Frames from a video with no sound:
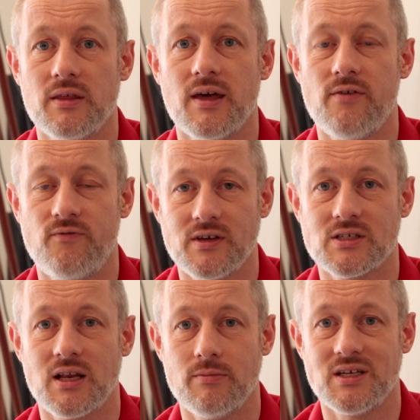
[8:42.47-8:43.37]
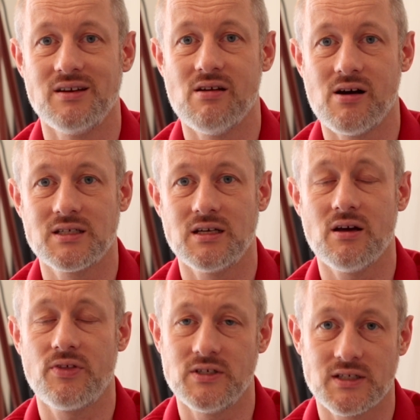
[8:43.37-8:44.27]
that everything's clipped in nicely,
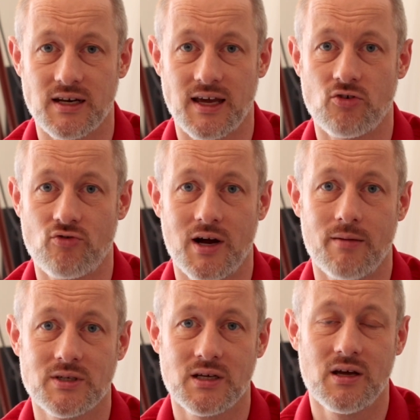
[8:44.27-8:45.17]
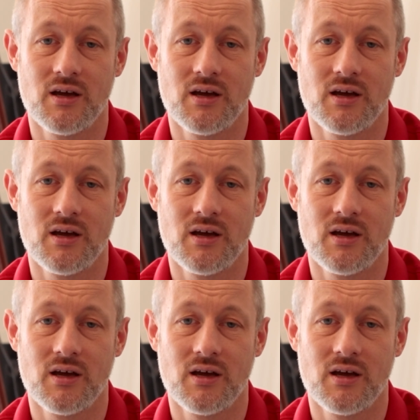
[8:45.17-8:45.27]
nothing's going to get trapped.